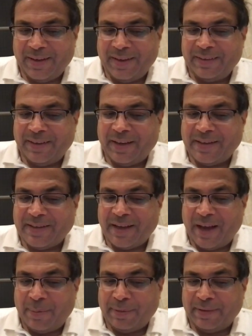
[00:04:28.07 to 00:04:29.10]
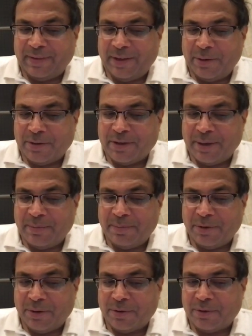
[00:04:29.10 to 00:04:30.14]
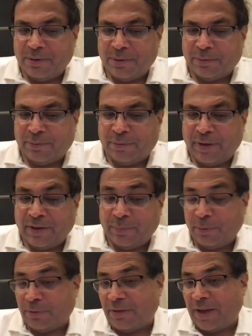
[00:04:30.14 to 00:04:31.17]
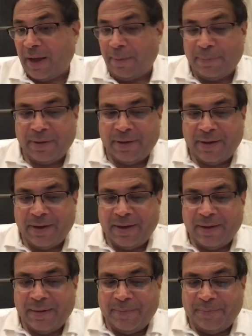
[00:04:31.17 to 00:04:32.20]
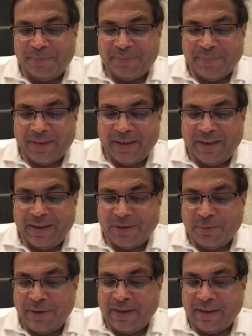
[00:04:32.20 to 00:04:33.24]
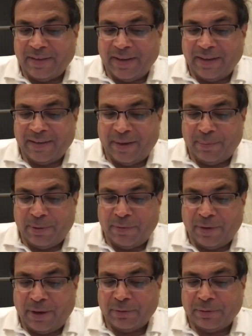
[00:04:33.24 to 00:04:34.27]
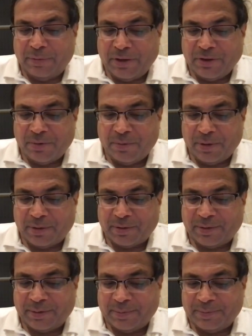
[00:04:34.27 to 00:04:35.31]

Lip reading: The next day, Apple CEO Tim Cook used Facebook's app in a tweet as an example of how the feature works.